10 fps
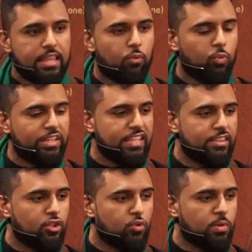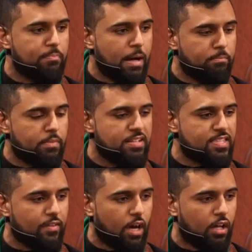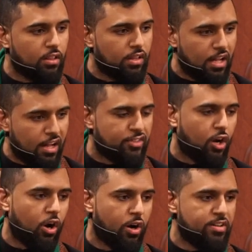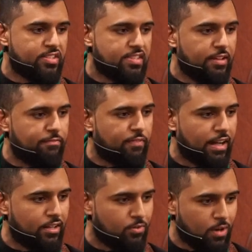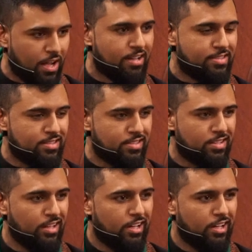That within the remembrance of Allah, the hearts they find rest.